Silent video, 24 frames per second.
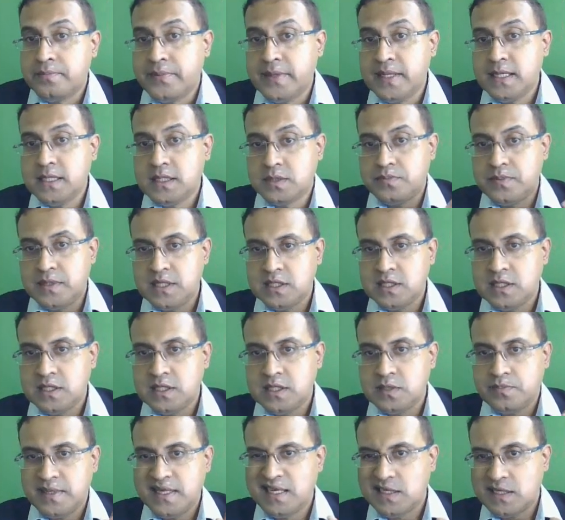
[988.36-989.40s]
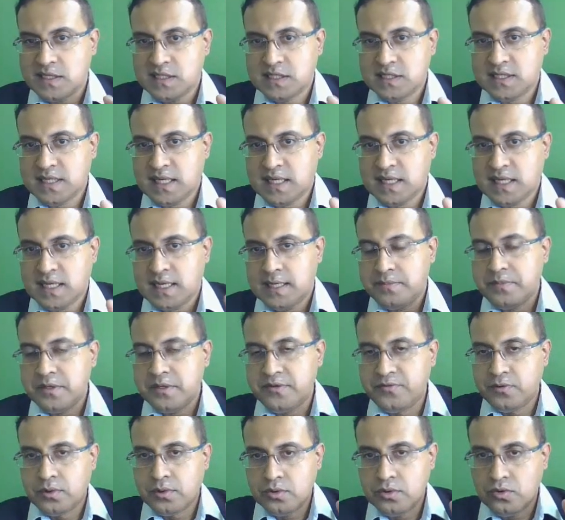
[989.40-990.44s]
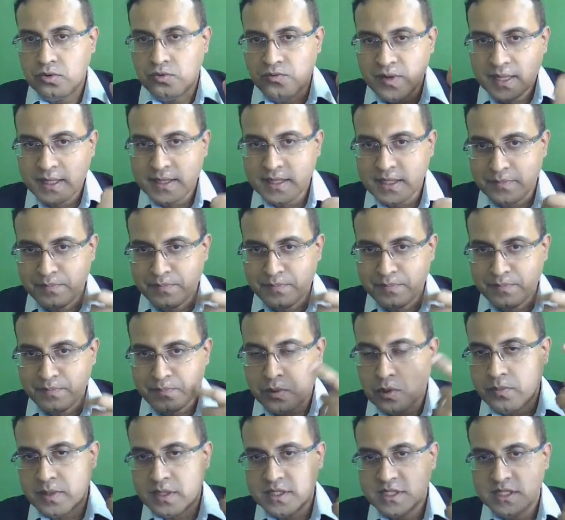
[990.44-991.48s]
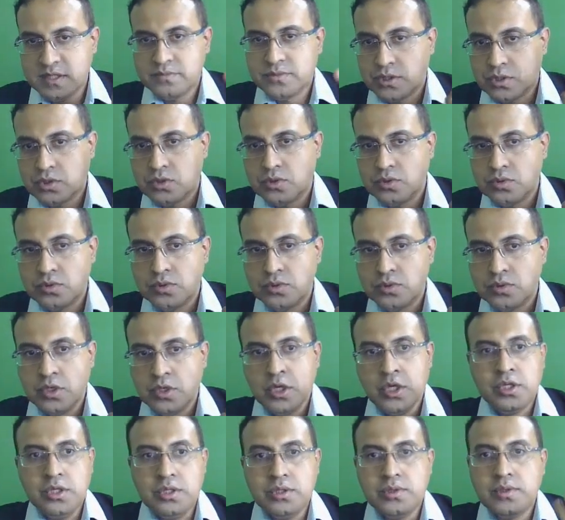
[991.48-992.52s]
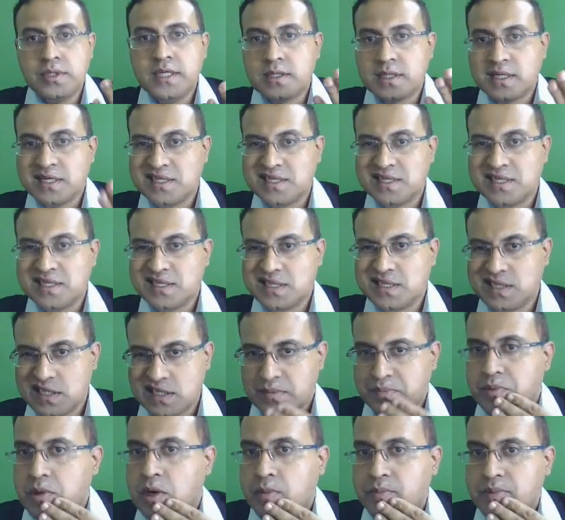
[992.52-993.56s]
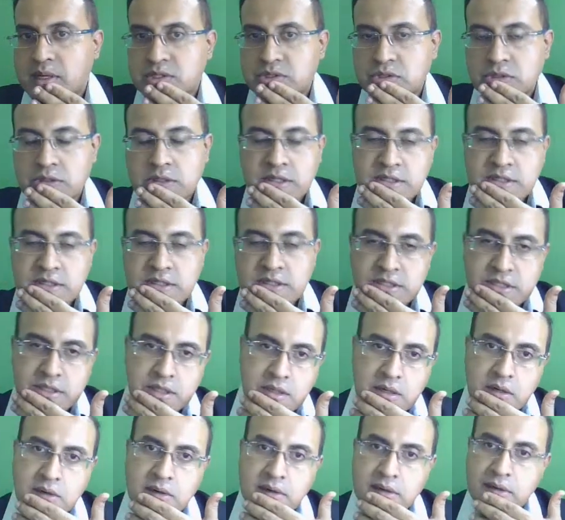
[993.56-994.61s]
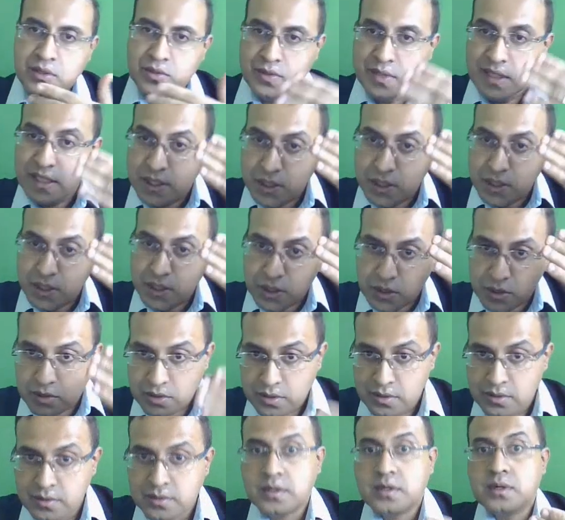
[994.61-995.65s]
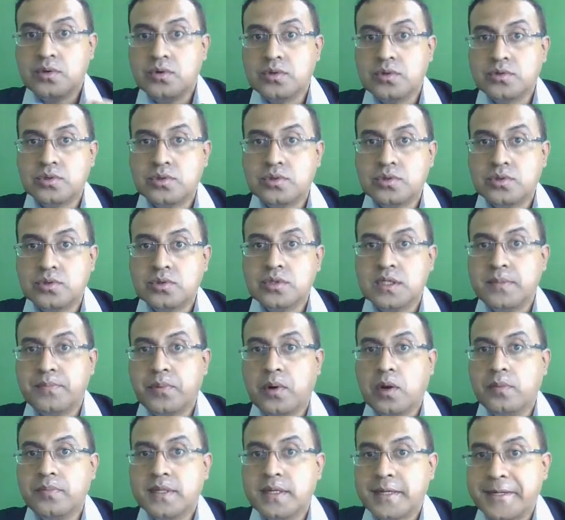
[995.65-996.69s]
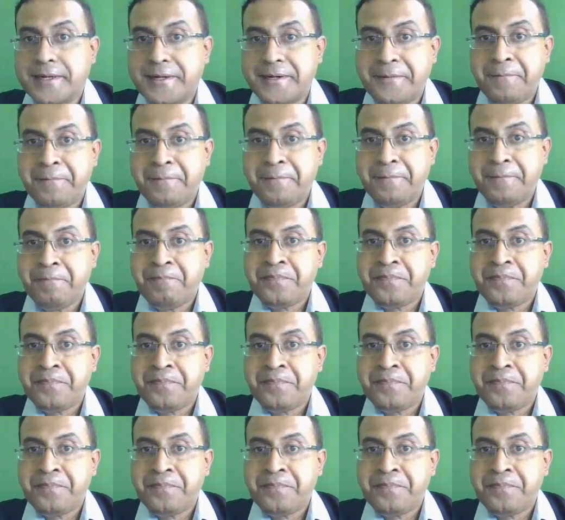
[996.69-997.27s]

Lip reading: please understand, before you wear the proper gemstone, you need to consult a proper astrologer, or you need to go through the proper